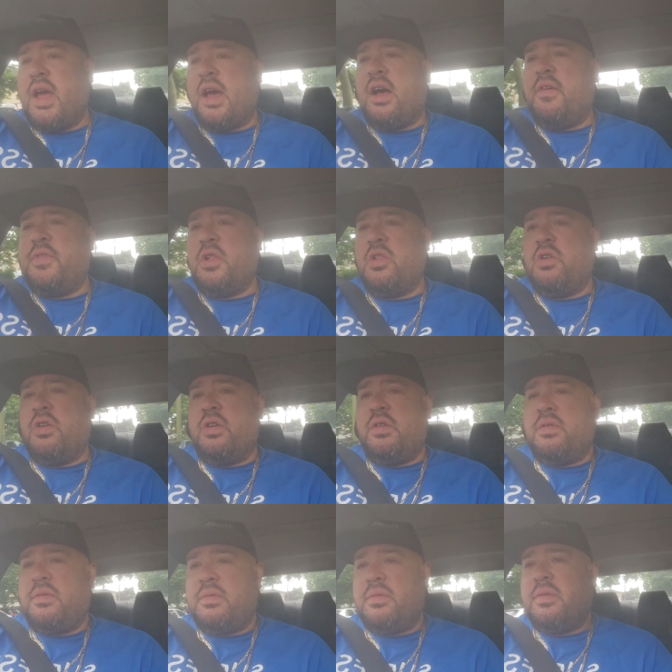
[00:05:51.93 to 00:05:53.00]
not of the Lord.
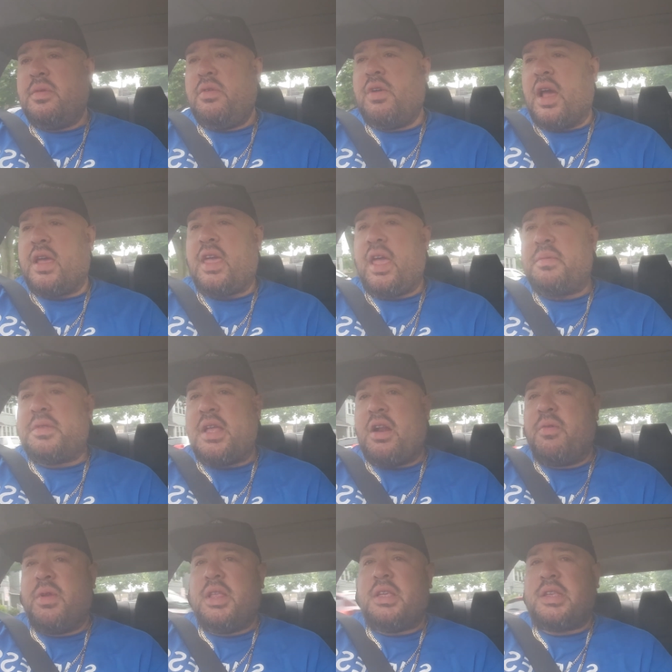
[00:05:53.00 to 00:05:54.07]
You got camps
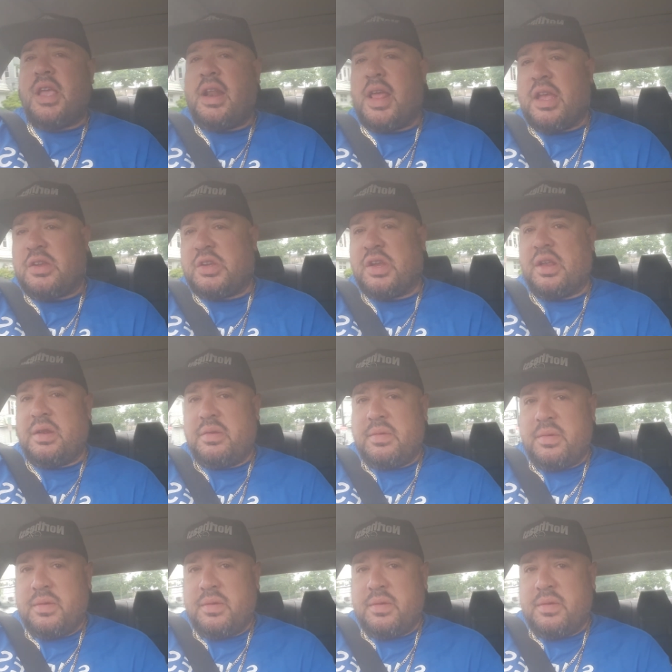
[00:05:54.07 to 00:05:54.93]
that'll really say that shit.